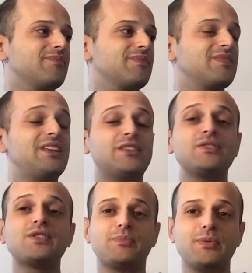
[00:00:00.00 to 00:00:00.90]
that is
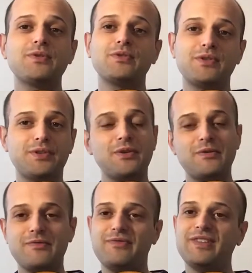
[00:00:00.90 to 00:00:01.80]
supposed to
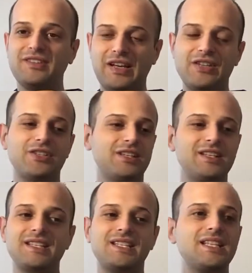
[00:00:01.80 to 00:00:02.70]
solve the tension in the
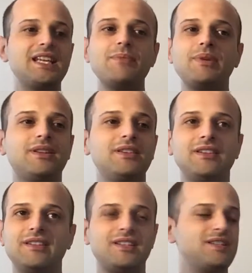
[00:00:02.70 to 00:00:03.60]
C, but
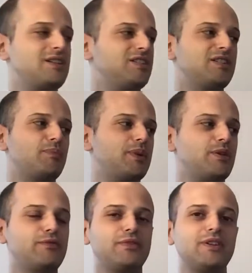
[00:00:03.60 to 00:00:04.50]
this is not typical
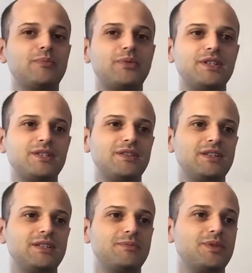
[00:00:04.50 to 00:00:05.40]
from the
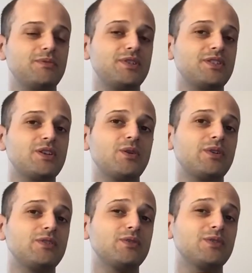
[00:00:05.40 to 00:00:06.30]
Impressionism, so just go
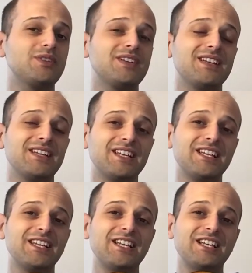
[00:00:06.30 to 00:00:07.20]
into
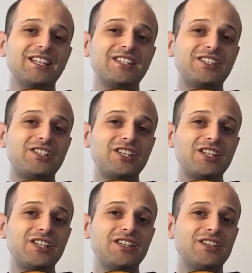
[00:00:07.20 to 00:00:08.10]

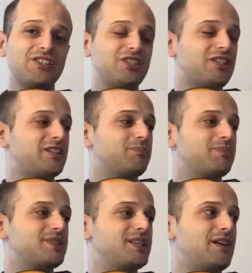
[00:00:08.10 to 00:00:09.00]

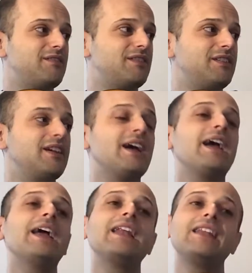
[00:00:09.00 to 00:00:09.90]
G#7
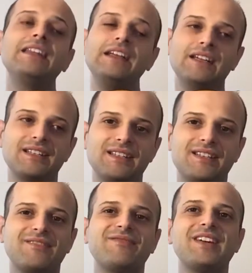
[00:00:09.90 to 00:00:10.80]
and yes,
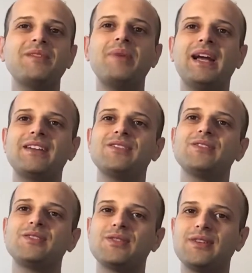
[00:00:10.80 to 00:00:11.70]
and back into the
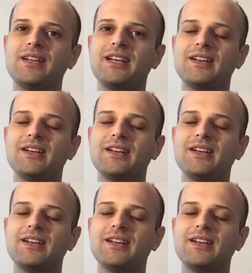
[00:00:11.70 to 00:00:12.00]
tonic.